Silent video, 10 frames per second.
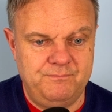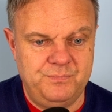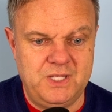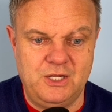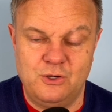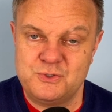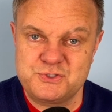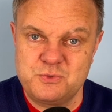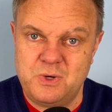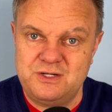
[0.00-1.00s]
He
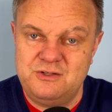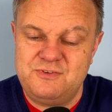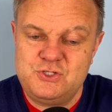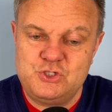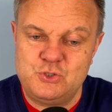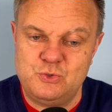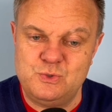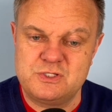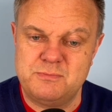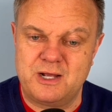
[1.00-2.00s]
lost one of his
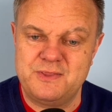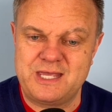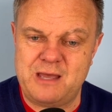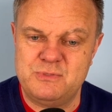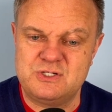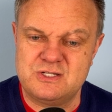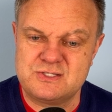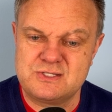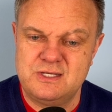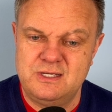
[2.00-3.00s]
shoes among the
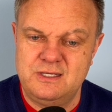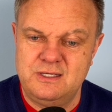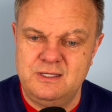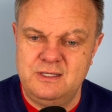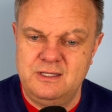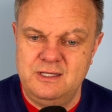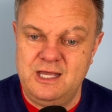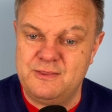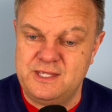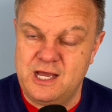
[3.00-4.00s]
cabbages,
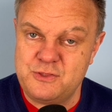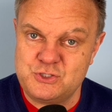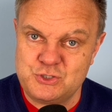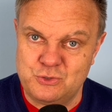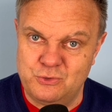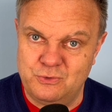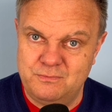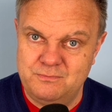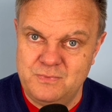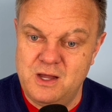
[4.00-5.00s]
and the other shoe
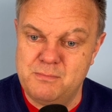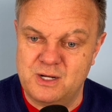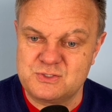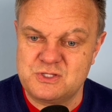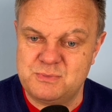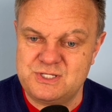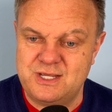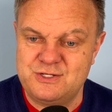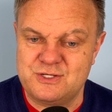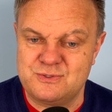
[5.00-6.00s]
amongst the
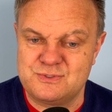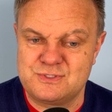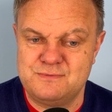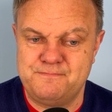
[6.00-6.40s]
potatoes.